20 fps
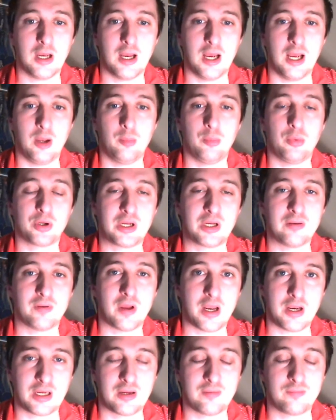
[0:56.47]
But
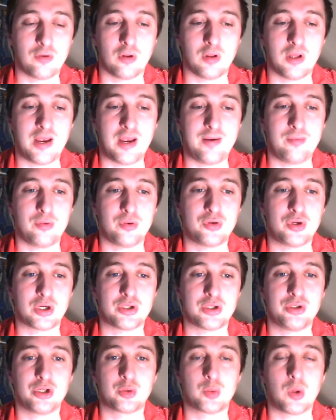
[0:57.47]
given all the heavy
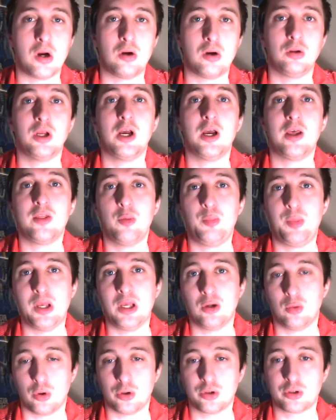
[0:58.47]
restrictions as well, the
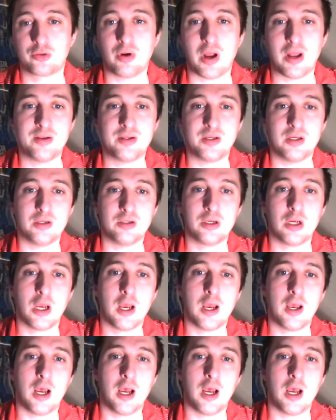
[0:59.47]
bail was granted.